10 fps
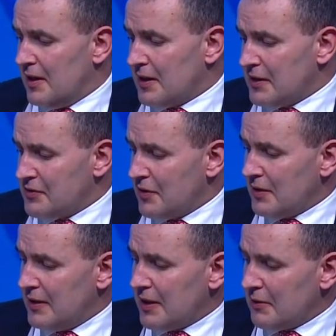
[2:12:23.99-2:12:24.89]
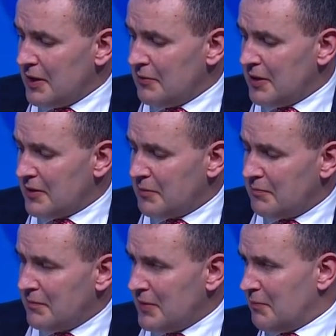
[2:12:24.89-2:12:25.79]
And I certainly agree with
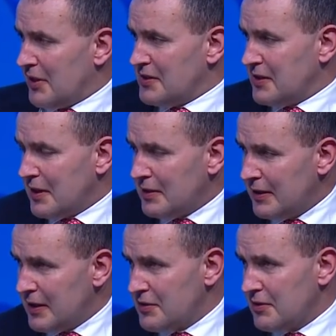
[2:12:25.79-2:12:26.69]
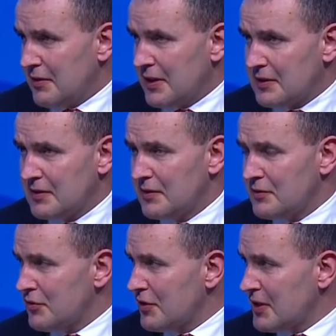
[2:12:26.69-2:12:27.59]
President Niinistö that
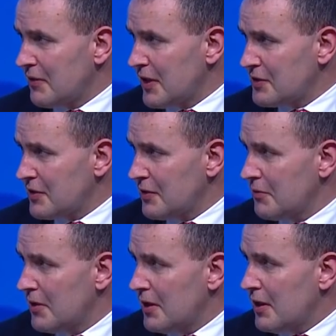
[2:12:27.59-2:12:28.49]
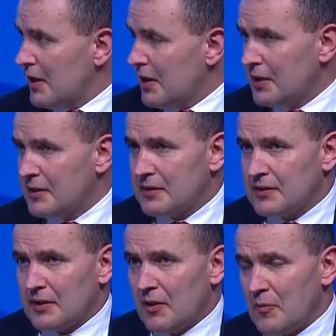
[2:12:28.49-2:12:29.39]
search and rescue and
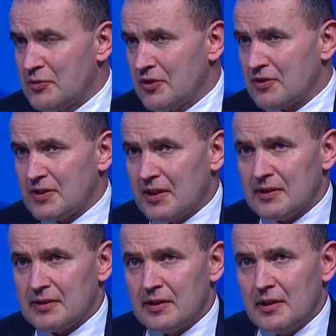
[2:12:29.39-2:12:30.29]
options and